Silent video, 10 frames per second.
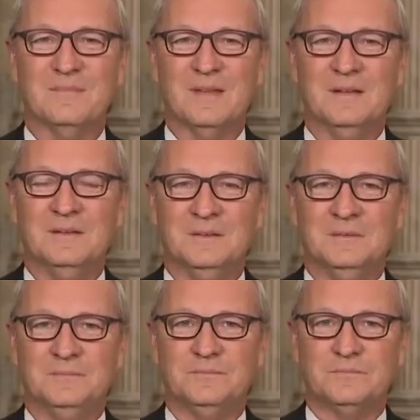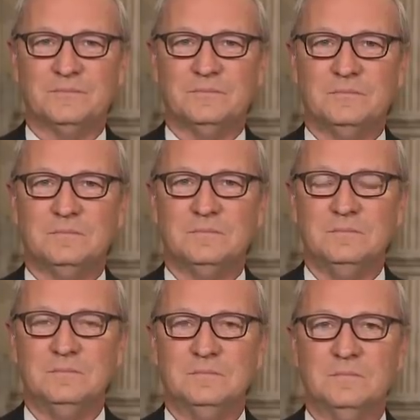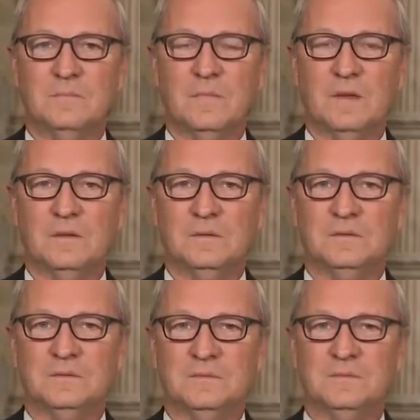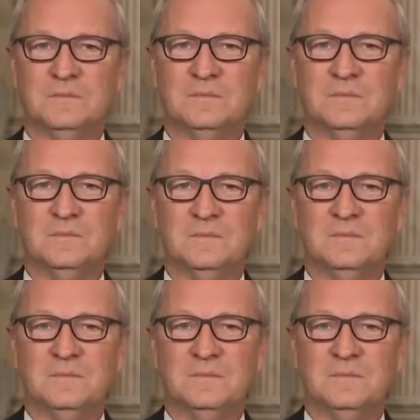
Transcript: [no speech]